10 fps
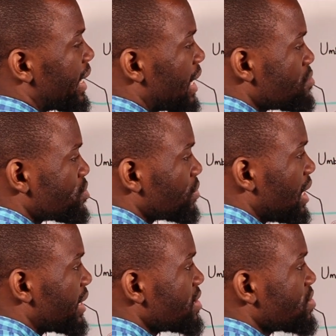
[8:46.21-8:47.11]
a
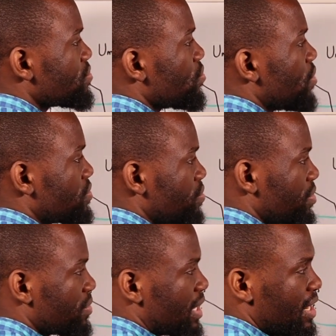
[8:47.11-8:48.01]
capsularis, what
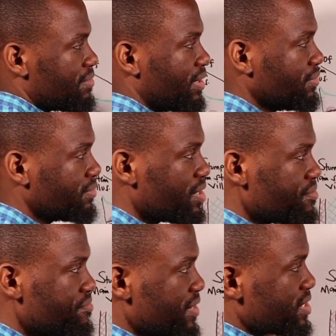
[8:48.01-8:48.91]
we will cover,
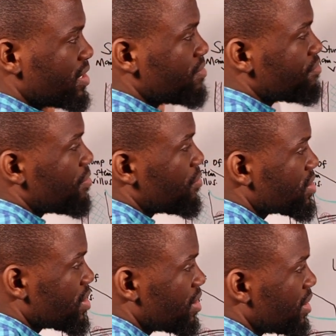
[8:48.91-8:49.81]
first and
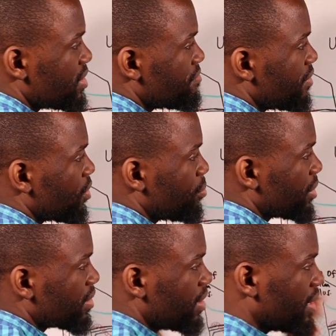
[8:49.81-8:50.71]
foremost, the
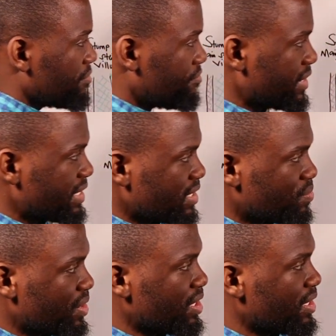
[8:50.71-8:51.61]
developing uh,
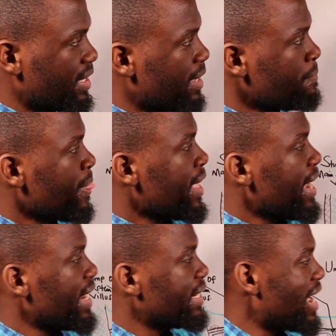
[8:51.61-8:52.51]
fetus within there.
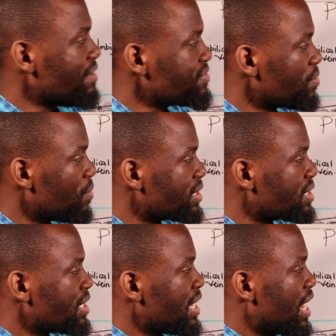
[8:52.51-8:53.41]
And after
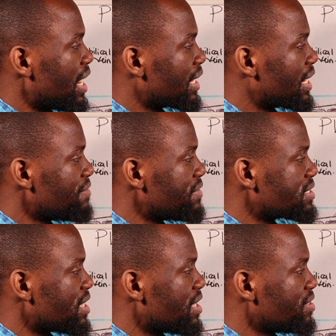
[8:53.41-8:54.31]
what
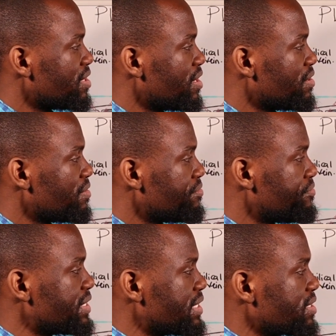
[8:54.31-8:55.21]
covers the
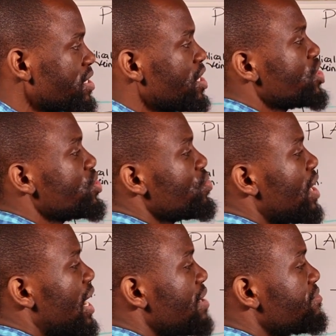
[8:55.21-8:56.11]
fetus,
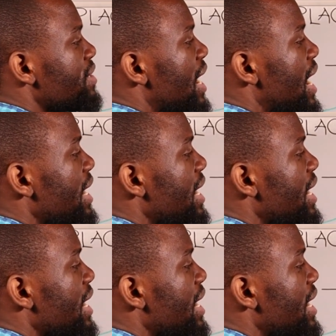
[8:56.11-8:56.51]
you have